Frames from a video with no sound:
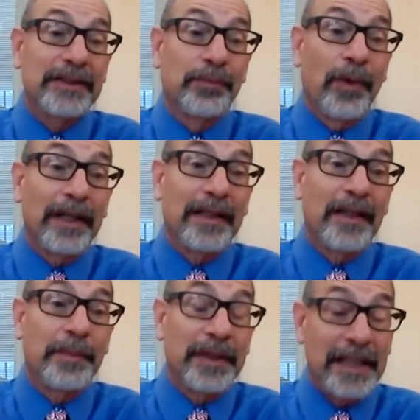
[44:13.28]
what
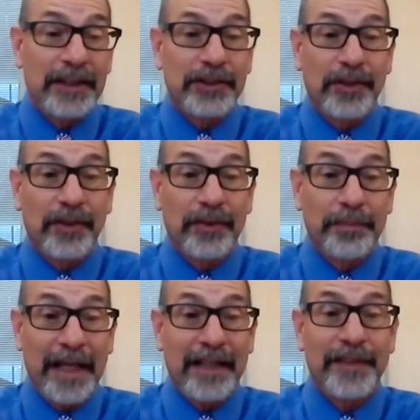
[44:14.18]
the potential
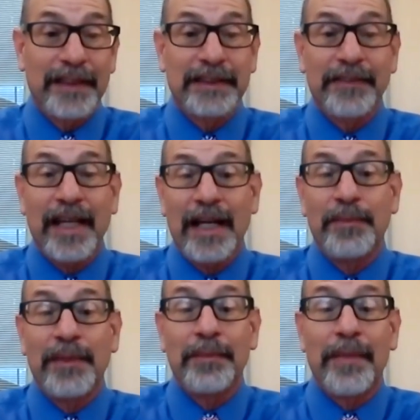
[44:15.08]
benefits of
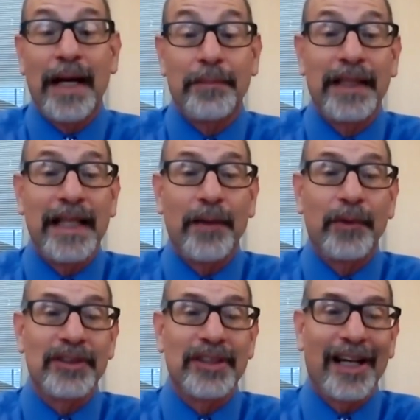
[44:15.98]
ketamine might be that we'll
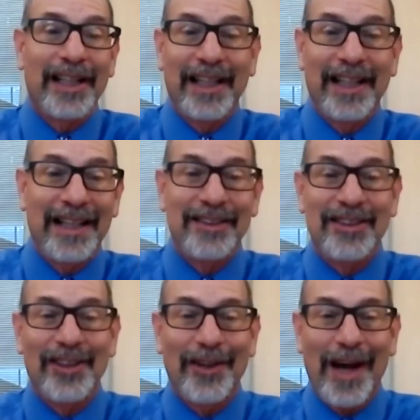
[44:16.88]
study. And
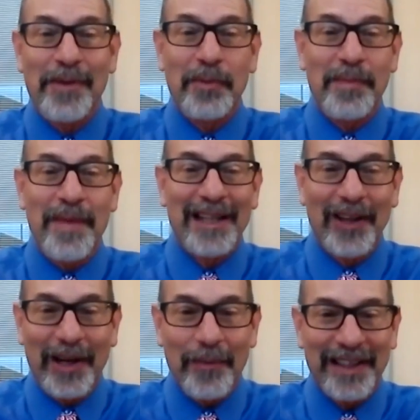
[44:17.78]
so, I mean, we may
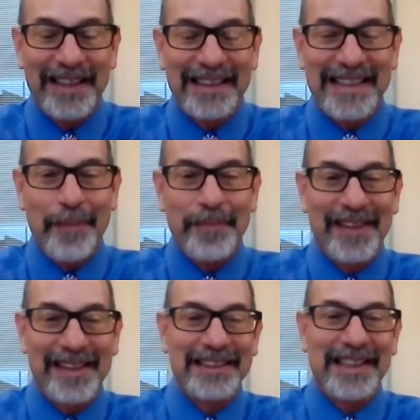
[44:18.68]
look at one of these
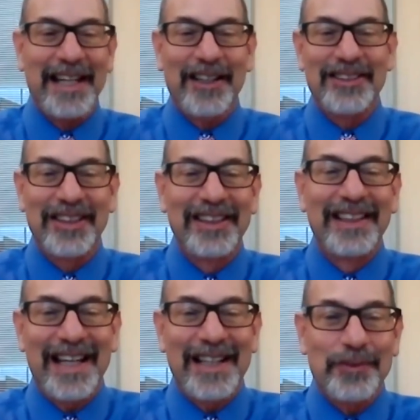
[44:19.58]
apathy scales
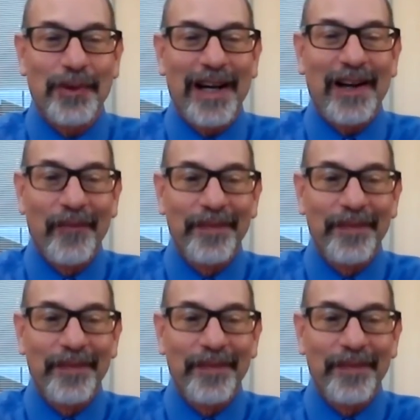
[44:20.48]
as well.